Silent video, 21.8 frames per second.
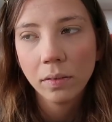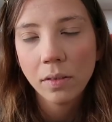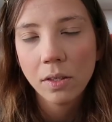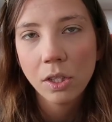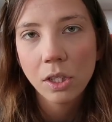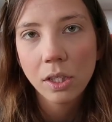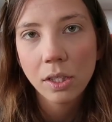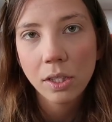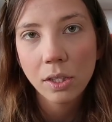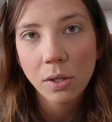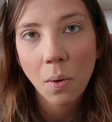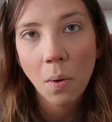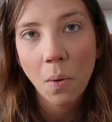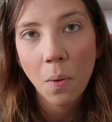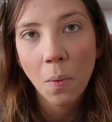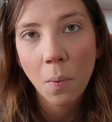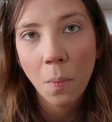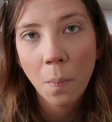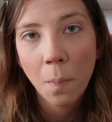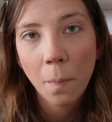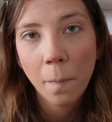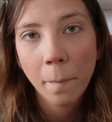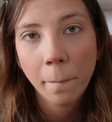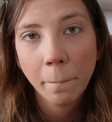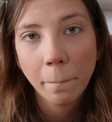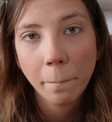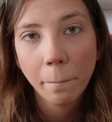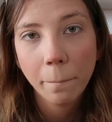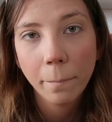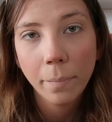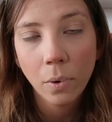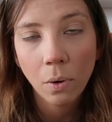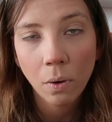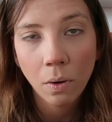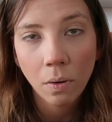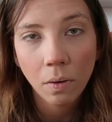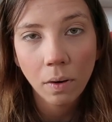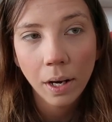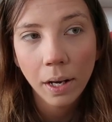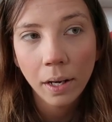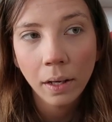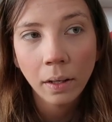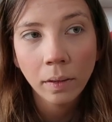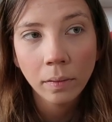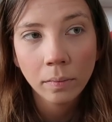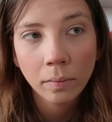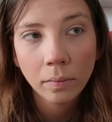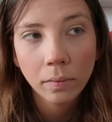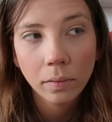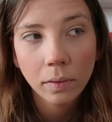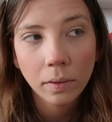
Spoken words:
so boring.